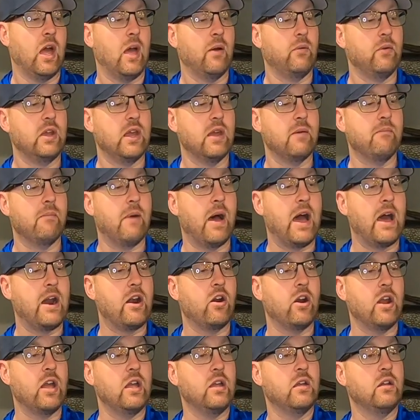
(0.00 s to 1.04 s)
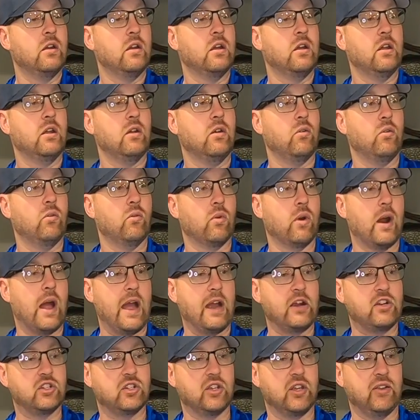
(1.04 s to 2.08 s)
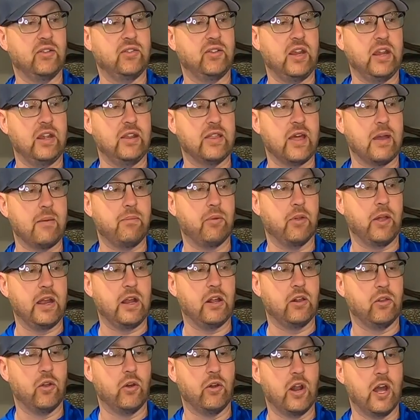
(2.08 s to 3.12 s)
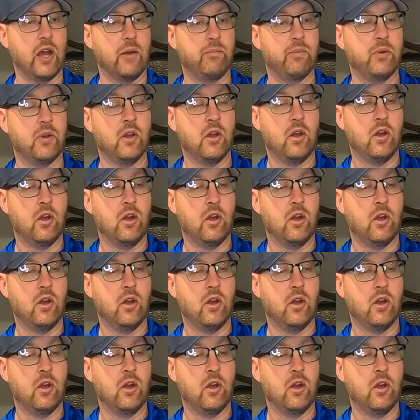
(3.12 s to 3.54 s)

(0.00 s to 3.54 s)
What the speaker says: We get moderate, we're actually seeing that blank load up